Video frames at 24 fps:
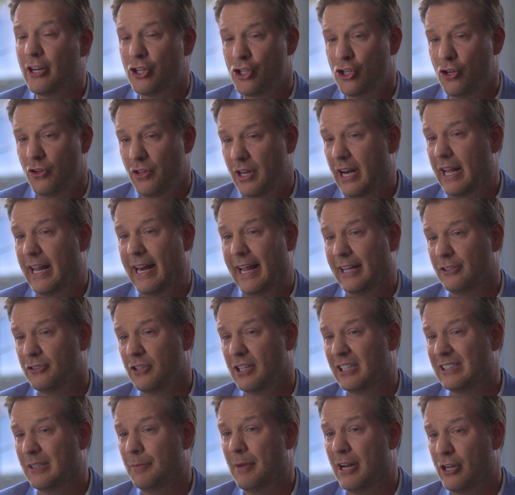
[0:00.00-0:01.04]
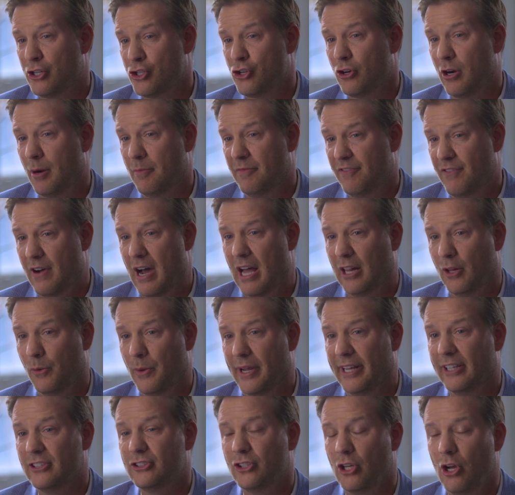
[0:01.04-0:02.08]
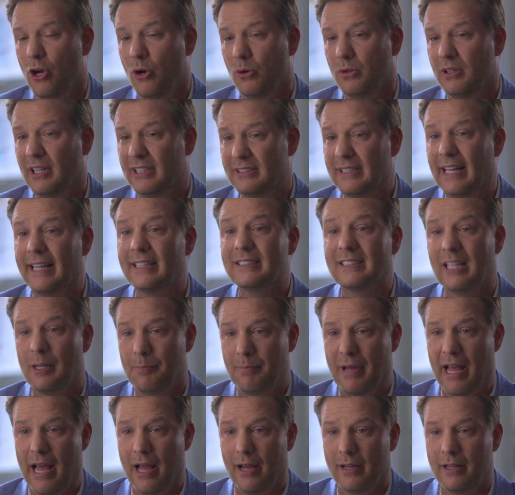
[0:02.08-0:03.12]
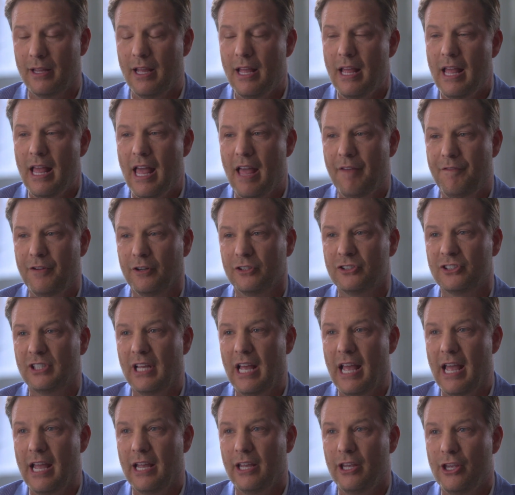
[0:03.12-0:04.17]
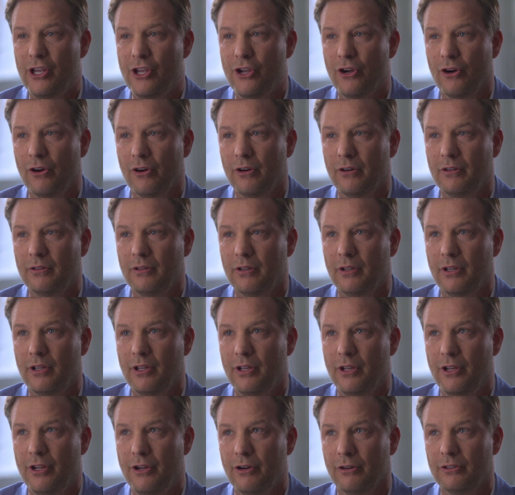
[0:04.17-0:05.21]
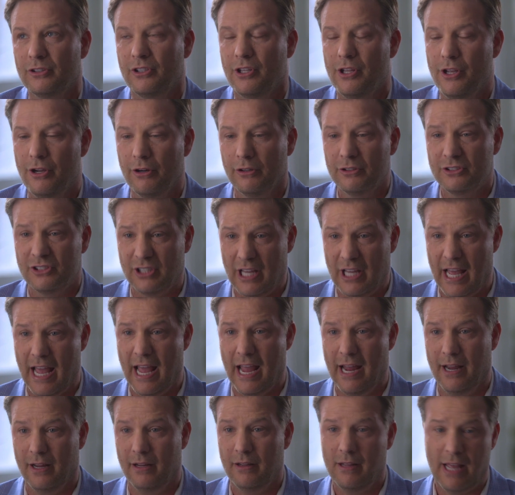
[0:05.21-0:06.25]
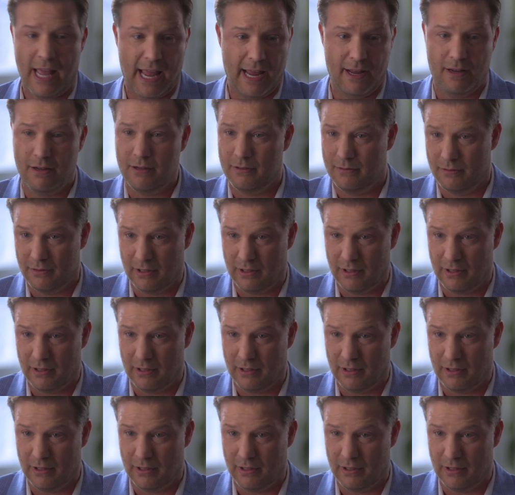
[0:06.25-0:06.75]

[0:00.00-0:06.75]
not sure that I can answer that because I'm not sure I'm following. So let's take a step back. If you're saying you're saying, hey,